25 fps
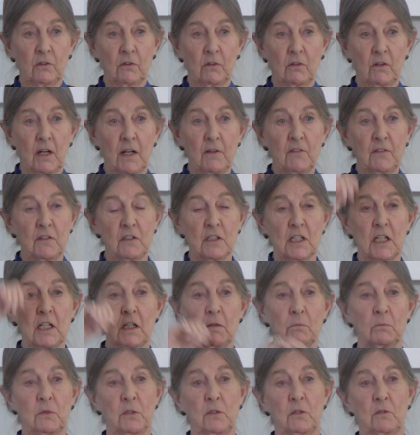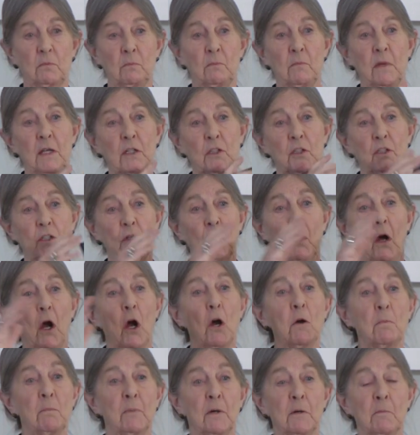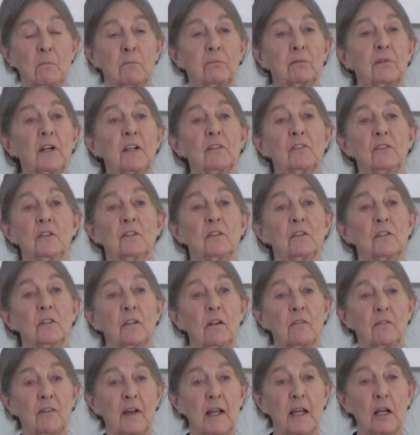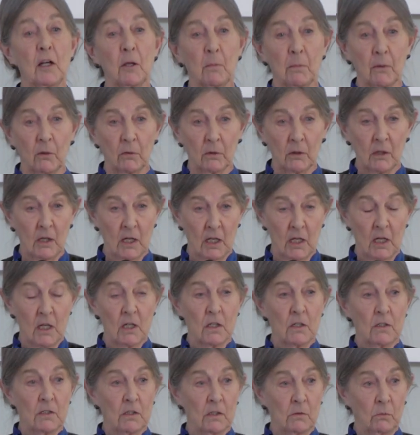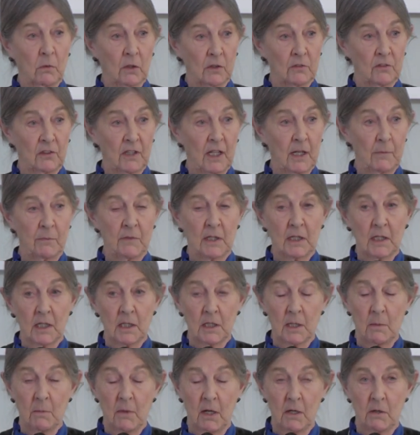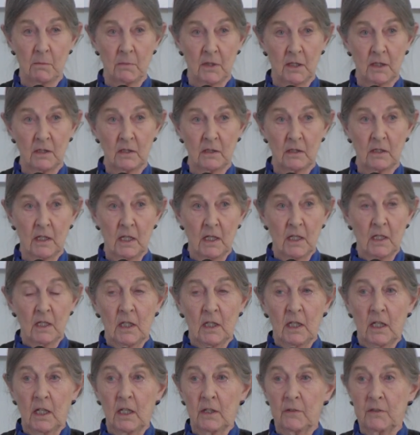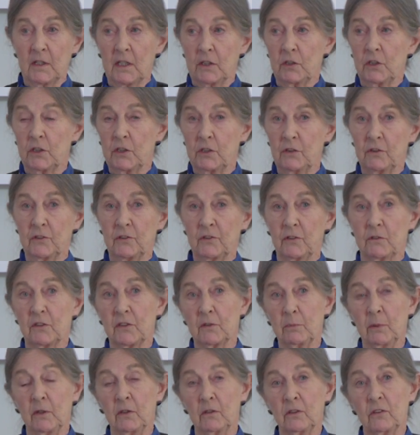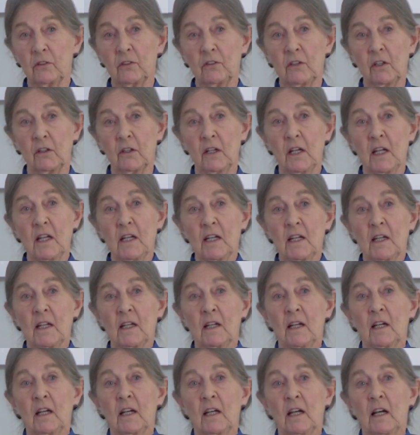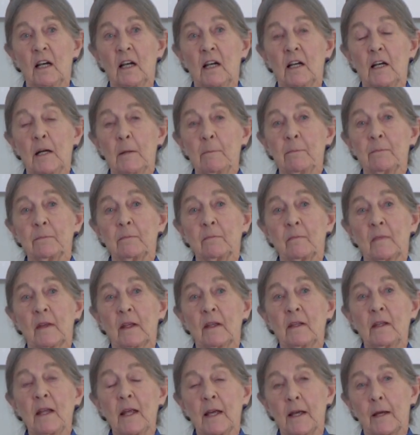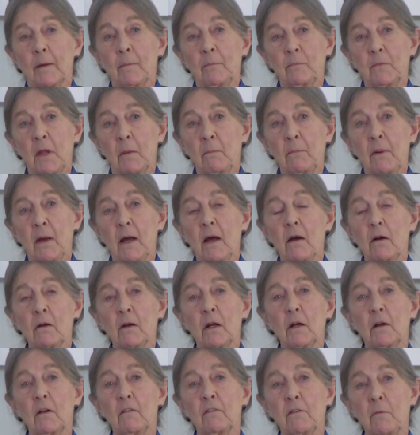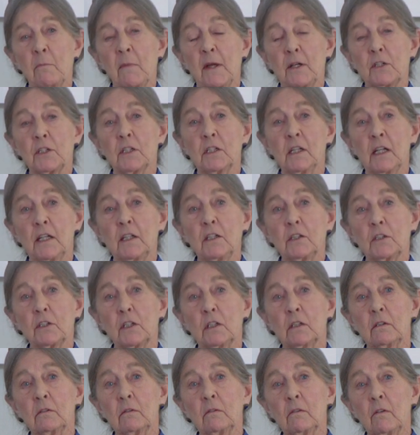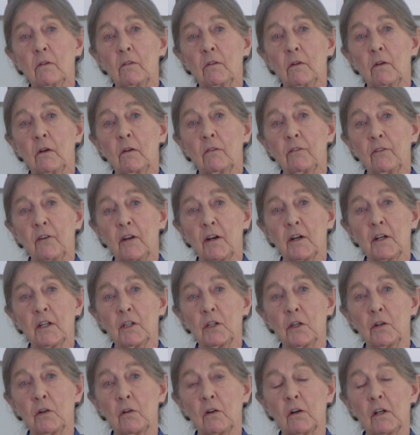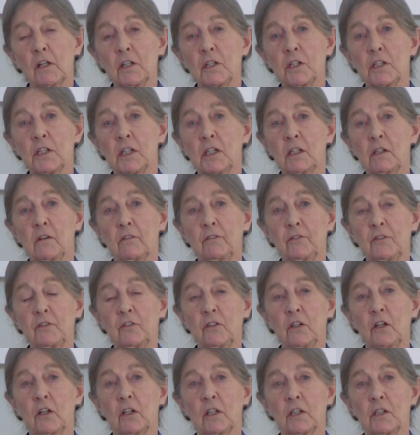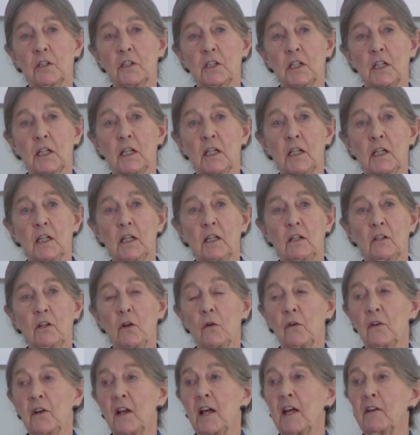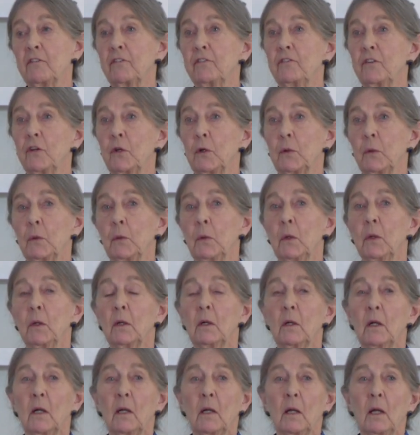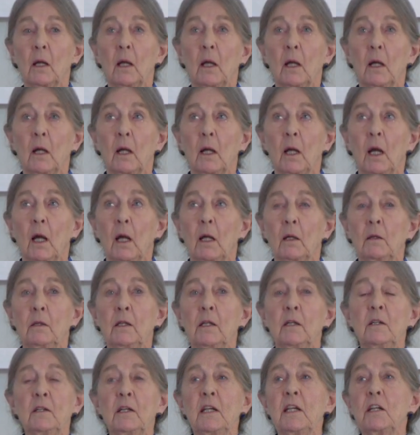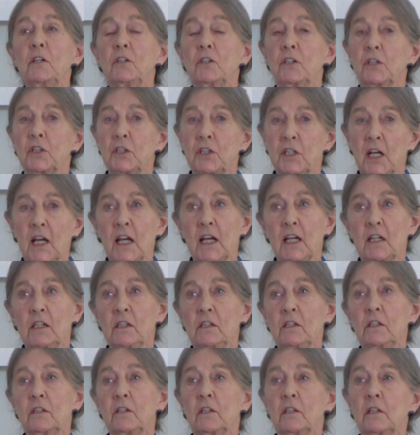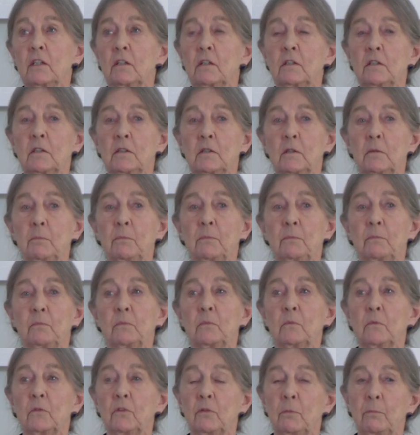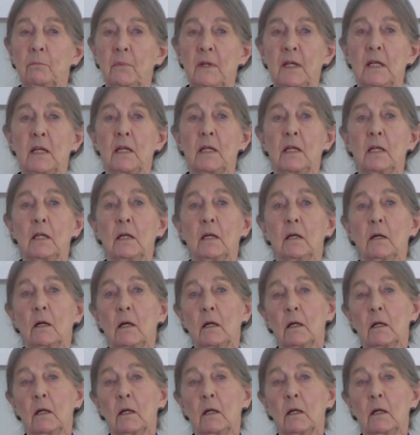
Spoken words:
to gravity, which makes you open, present, and available to what's happening in the moment, and then choose the response. So, the power of imagination, firing neurology, your physiology, your life view, the need to change to be